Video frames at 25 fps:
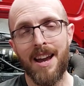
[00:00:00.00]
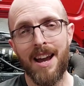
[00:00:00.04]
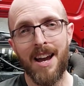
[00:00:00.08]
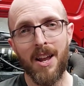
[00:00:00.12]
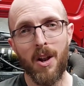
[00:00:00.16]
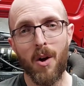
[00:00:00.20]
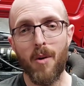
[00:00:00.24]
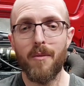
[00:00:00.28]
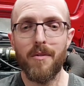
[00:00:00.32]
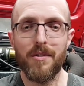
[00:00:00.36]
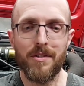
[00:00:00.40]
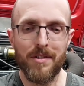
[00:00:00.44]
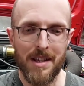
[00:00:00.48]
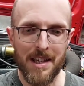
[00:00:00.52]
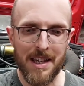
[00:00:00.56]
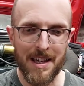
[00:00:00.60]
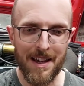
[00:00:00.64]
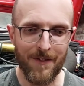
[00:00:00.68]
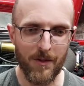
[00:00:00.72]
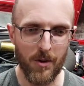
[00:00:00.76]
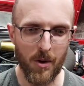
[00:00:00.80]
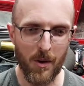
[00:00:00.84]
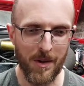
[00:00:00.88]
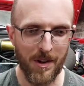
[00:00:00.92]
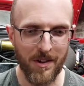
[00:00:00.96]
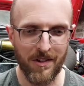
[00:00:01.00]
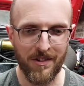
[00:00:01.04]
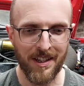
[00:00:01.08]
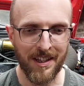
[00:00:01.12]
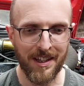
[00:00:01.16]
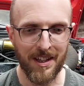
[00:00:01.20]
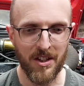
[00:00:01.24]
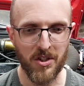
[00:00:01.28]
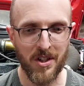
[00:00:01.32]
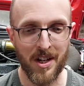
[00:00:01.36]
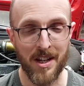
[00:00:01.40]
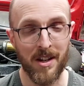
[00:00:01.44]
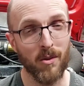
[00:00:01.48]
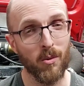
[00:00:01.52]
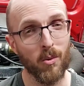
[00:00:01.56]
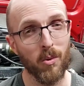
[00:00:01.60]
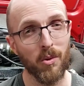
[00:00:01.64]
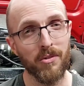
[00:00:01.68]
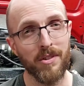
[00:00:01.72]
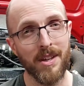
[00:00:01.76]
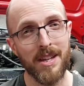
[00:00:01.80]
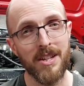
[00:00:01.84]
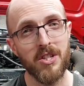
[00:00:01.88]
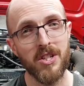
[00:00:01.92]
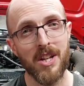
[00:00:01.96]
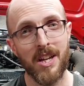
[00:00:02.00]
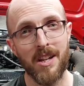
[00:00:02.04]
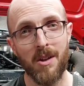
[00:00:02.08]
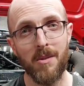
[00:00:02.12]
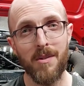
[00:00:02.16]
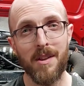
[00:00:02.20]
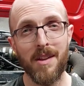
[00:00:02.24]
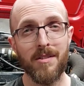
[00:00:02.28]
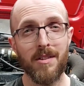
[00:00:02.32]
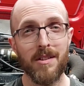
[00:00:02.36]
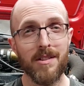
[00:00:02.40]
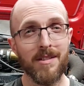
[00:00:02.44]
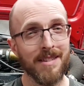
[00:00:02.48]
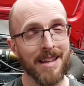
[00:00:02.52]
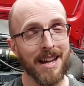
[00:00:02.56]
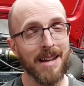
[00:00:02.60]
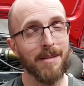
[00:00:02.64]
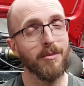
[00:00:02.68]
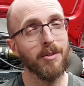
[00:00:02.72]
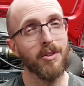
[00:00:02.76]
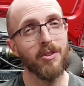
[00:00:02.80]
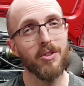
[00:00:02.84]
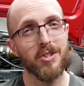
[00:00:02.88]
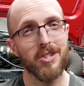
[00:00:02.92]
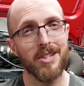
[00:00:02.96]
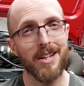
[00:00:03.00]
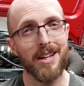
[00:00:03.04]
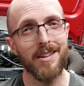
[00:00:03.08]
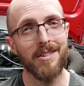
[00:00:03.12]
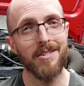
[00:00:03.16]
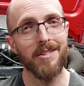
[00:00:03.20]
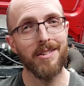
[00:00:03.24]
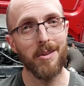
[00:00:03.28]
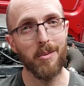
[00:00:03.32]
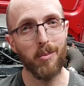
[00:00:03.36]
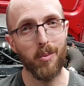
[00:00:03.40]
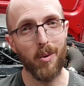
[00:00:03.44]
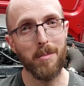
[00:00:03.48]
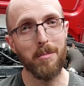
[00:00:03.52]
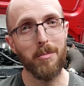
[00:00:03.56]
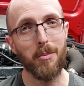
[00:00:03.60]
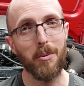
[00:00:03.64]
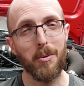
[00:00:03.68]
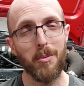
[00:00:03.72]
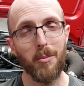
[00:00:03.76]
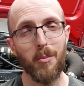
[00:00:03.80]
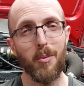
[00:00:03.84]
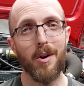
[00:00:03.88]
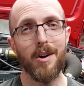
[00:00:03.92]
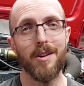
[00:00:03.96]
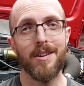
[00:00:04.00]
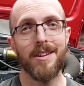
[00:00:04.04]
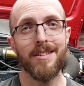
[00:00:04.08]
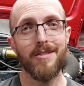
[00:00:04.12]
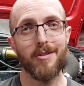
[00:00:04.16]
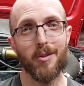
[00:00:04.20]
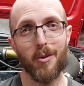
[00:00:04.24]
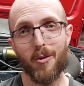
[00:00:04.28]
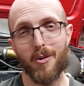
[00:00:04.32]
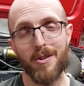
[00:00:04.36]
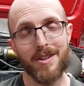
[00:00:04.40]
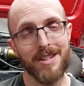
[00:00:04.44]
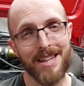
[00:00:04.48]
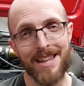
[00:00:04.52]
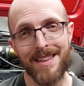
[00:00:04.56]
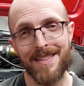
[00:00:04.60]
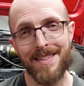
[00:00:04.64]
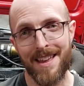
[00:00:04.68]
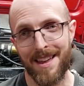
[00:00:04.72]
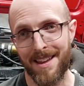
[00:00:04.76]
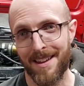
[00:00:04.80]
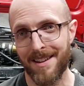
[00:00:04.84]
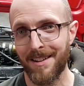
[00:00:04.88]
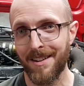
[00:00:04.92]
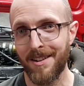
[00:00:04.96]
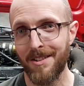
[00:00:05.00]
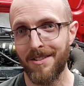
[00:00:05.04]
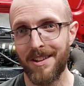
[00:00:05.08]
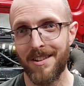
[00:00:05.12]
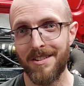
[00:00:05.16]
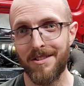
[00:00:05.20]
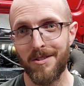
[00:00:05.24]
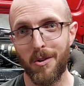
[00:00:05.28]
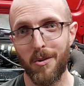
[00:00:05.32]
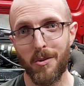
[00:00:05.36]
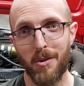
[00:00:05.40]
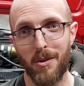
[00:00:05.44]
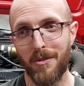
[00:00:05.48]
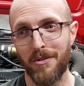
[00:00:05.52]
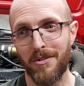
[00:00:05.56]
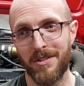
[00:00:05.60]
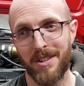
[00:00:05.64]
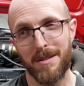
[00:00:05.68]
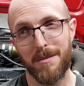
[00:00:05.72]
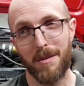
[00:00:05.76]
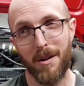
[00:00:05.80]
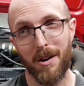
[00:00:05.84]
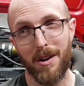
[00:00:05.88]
And obviously, if you're in a Cinquecento or Seicento, there's a damn good chance that the 1.1 is already in there, because they sold, obviously,